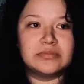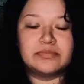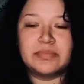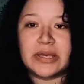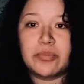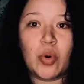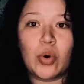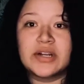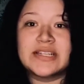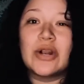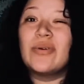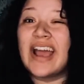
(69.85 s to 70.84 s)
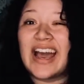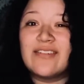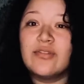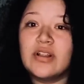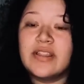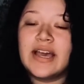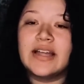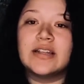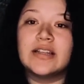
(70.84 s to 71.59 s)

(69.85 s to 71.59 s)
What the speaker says: big pores. I don't have all that.